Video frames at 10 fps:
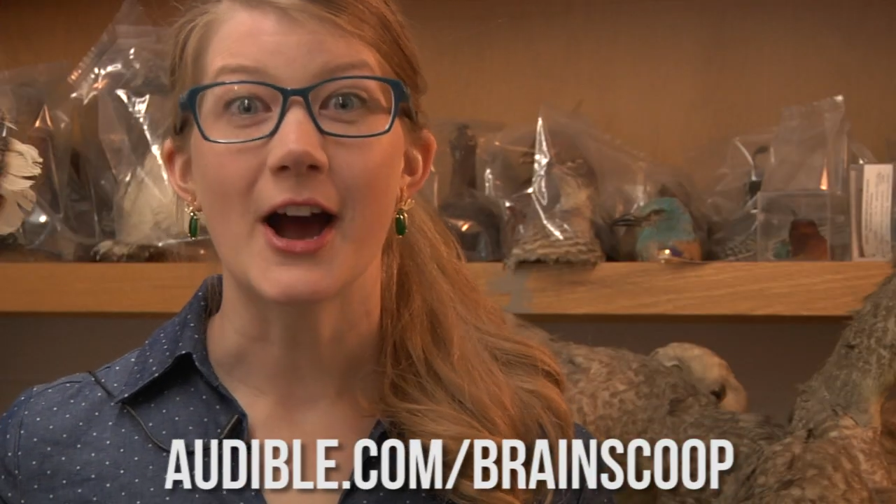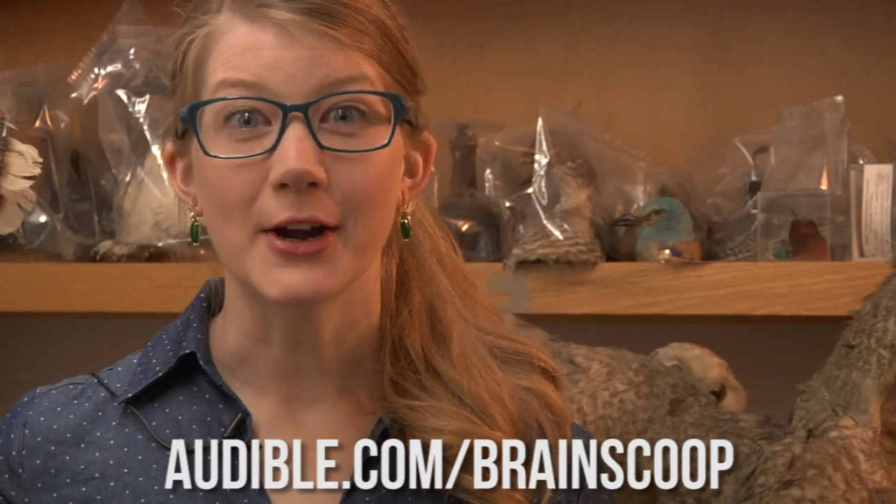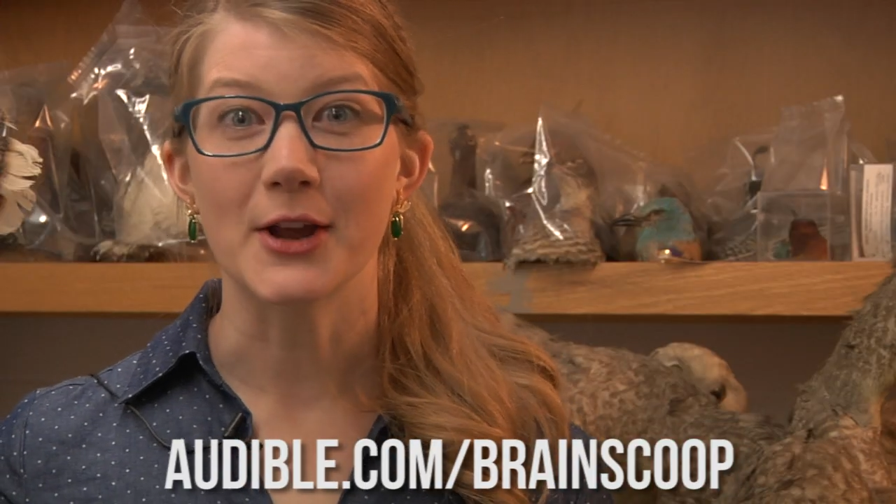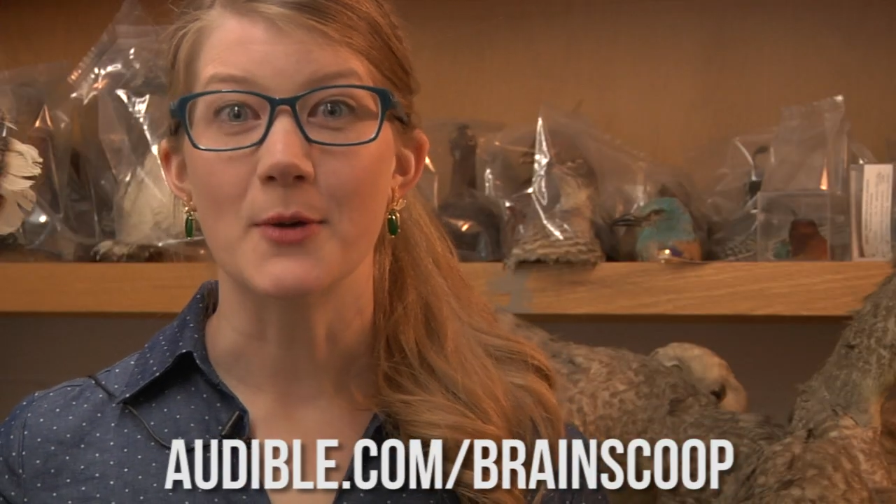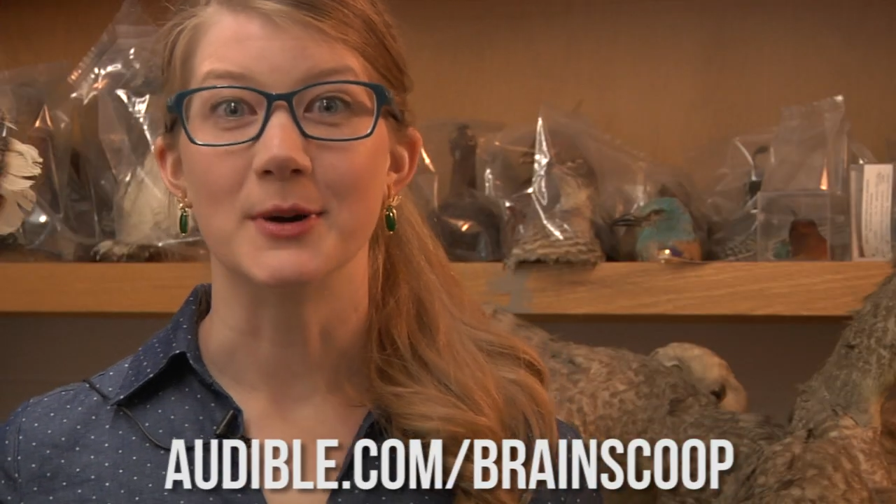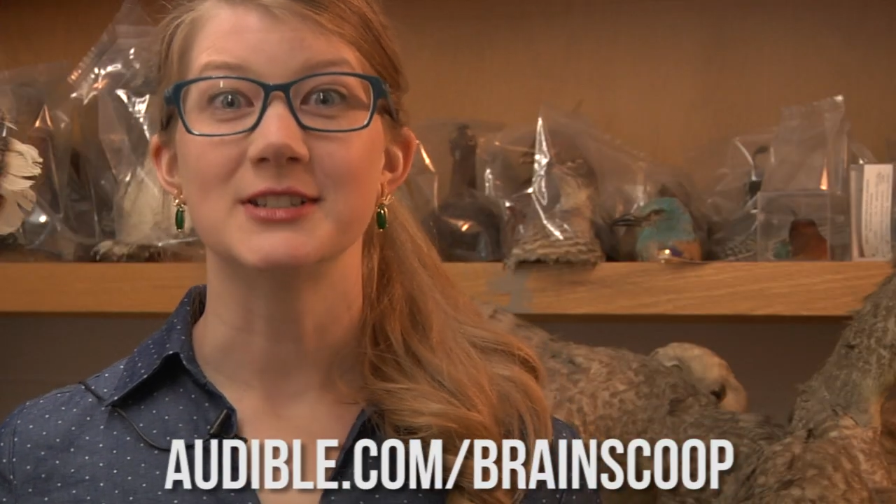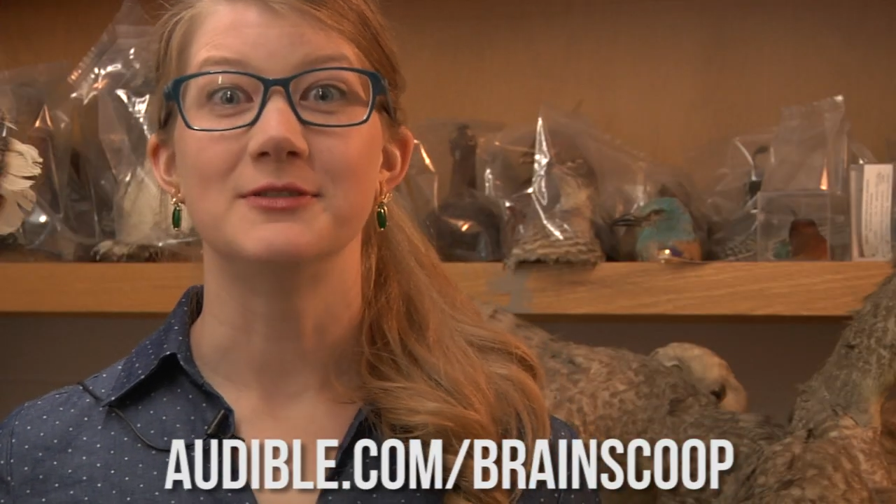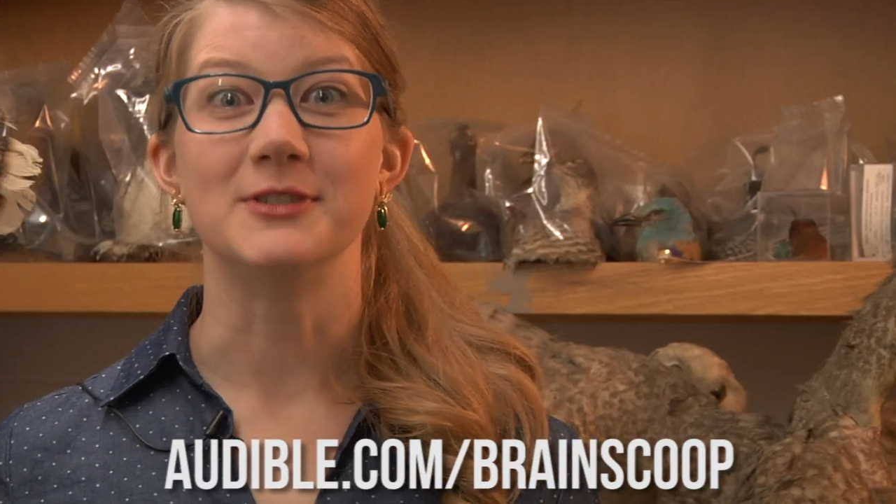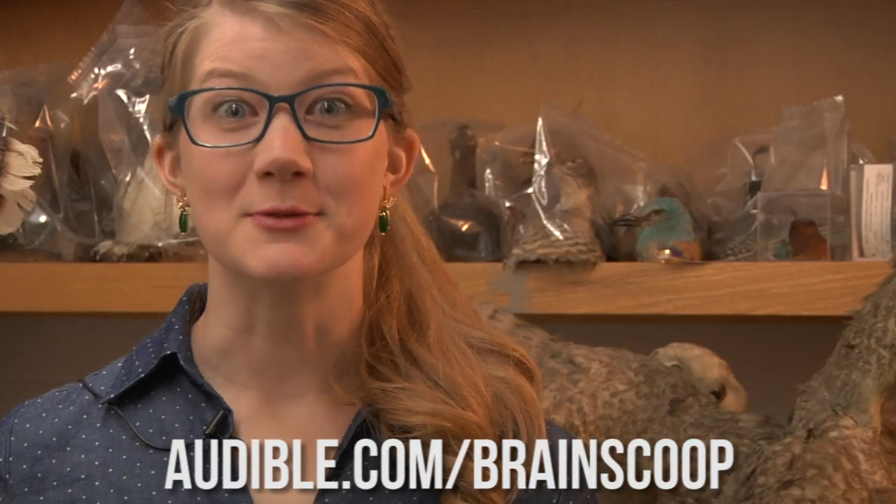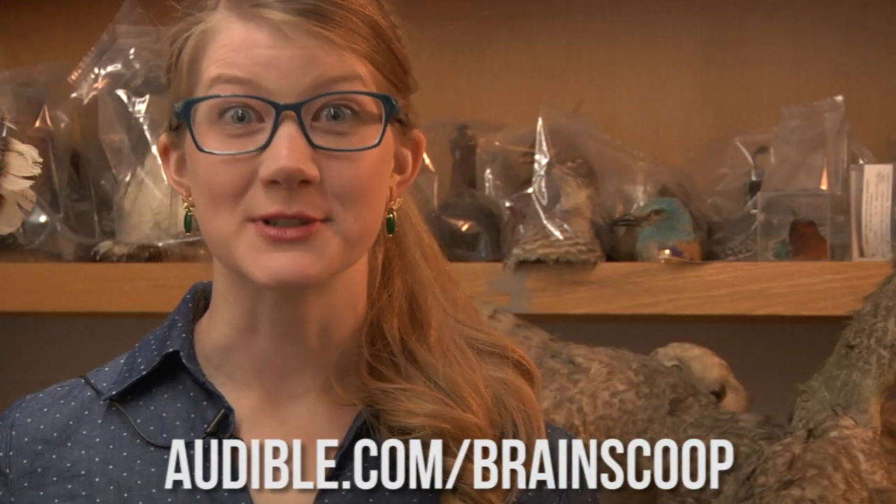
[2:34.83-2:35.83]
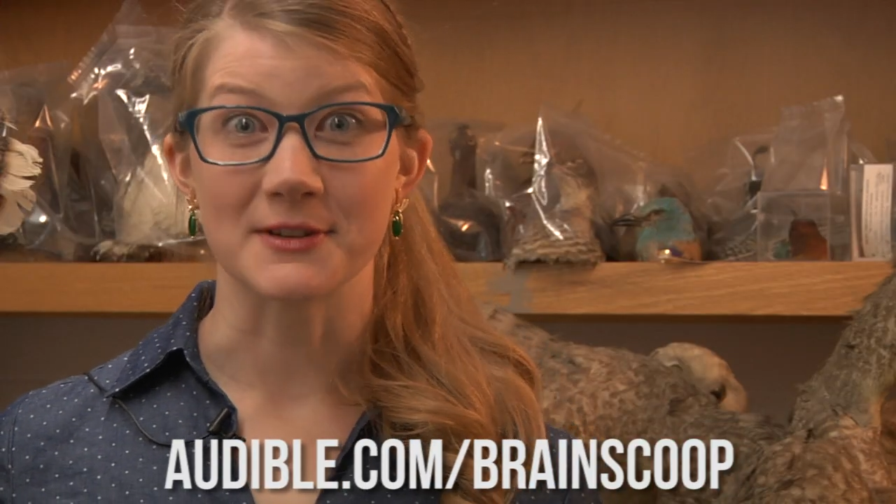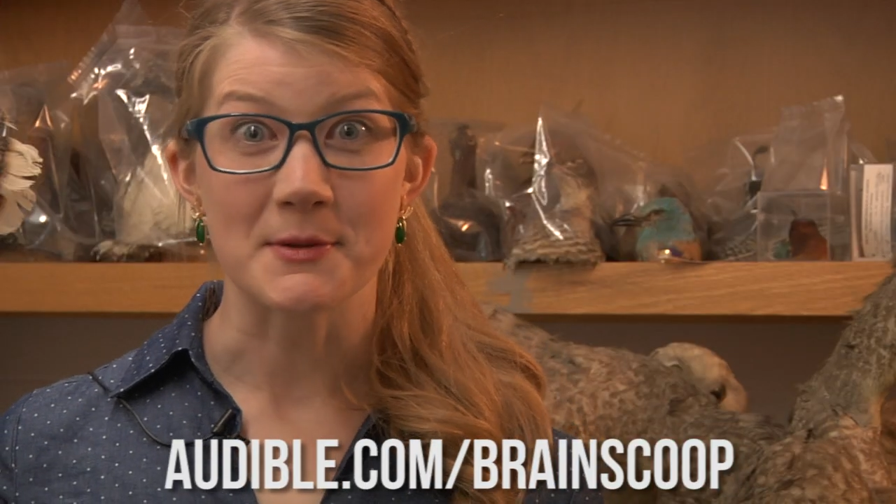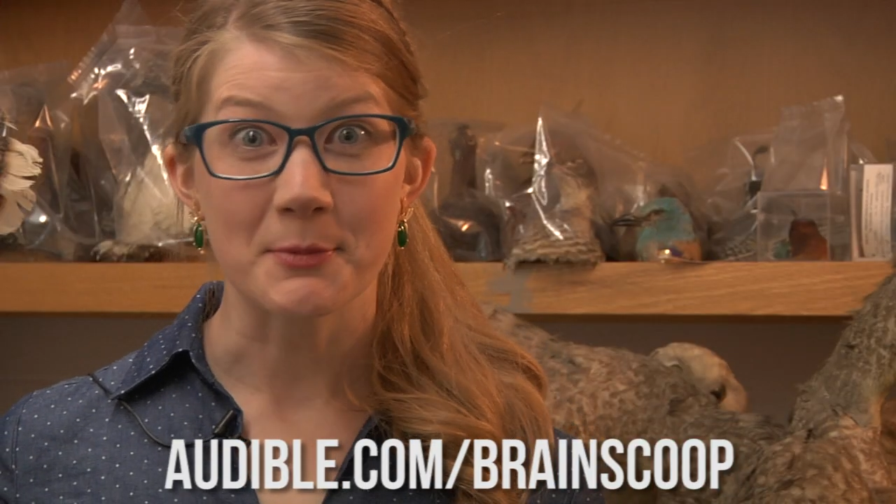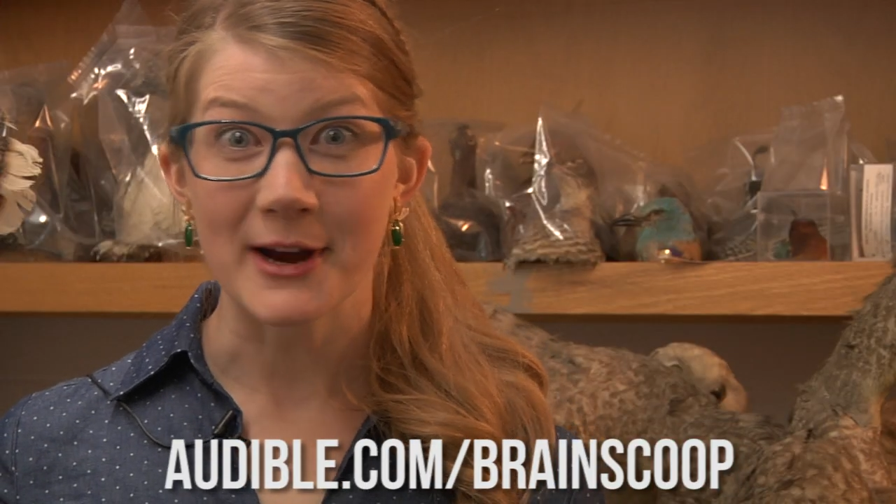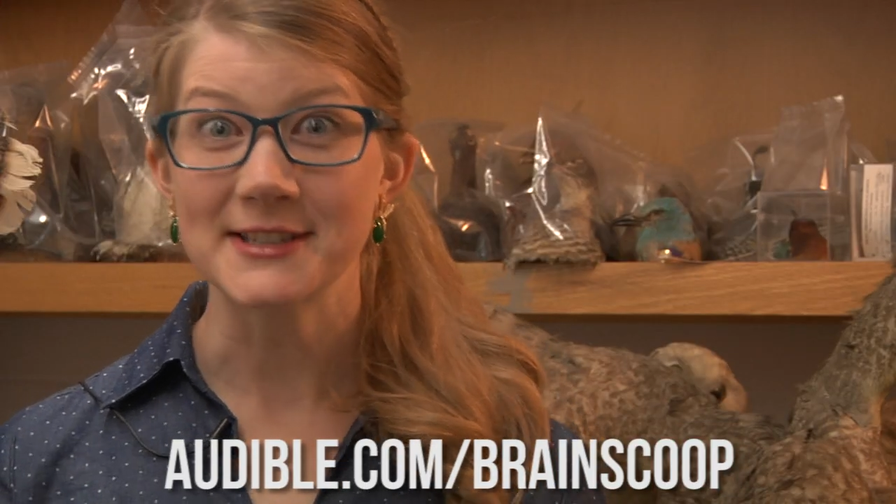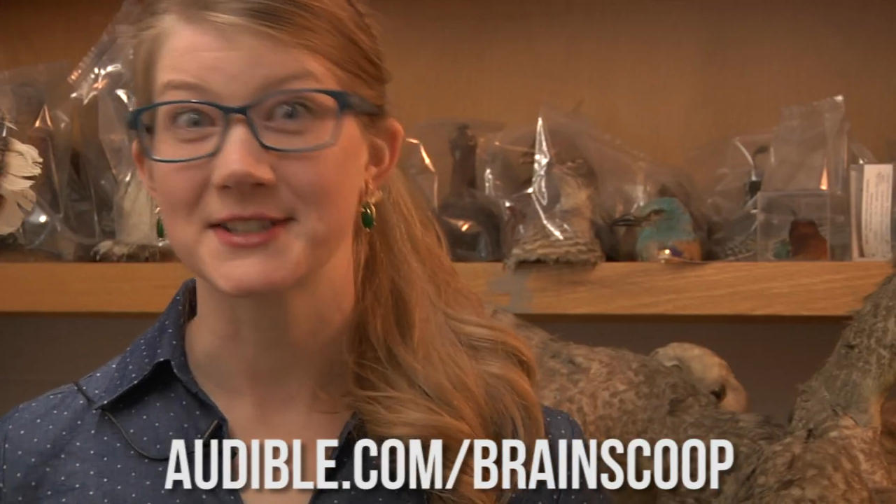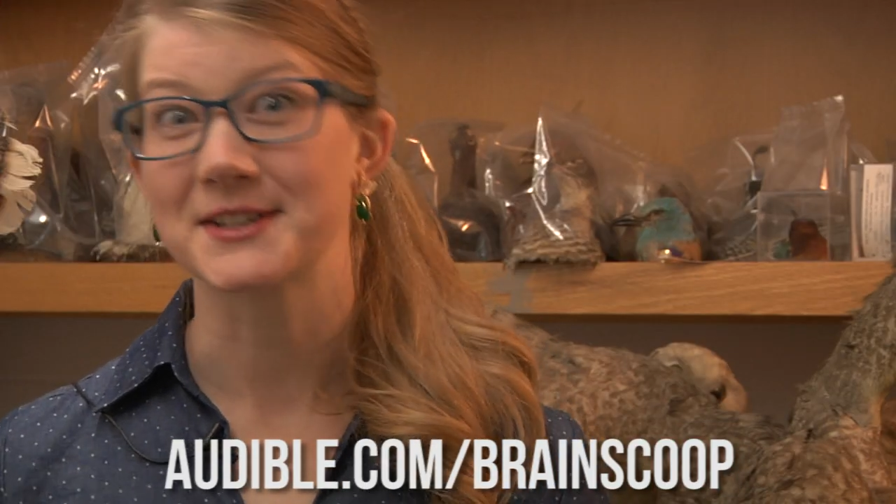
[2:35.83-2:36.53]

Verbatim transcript: audiobook to viewers of The Brain